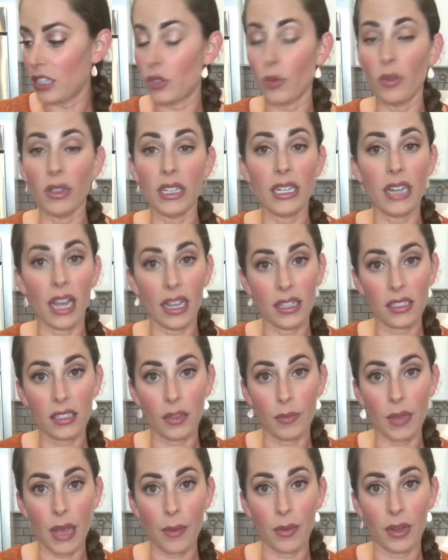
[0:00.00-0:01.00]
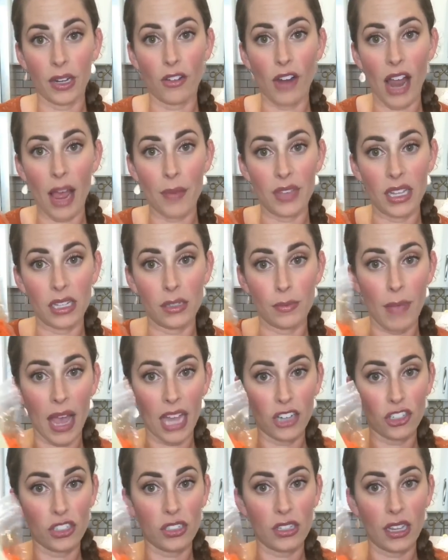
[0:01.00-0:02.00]
it's really nice to be able to grab these
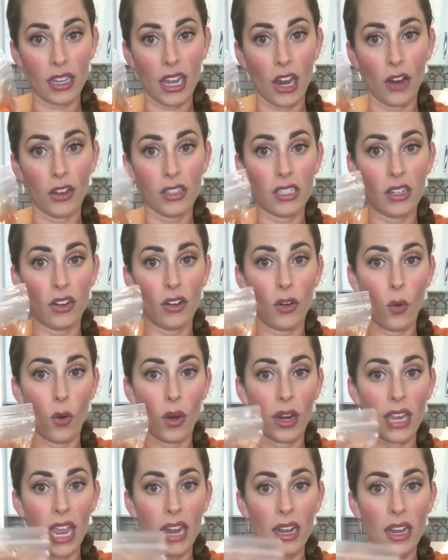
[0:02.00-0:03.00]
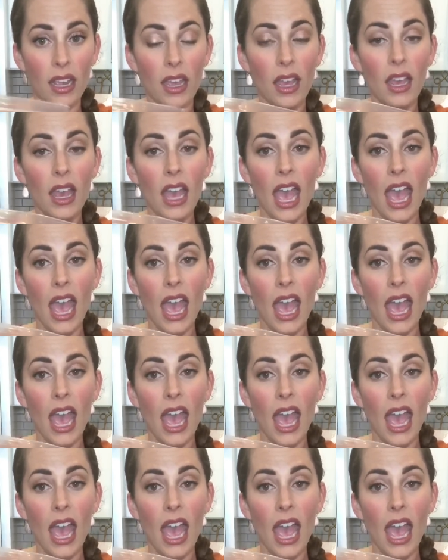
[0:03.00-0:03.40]
matchstick carrots that are organic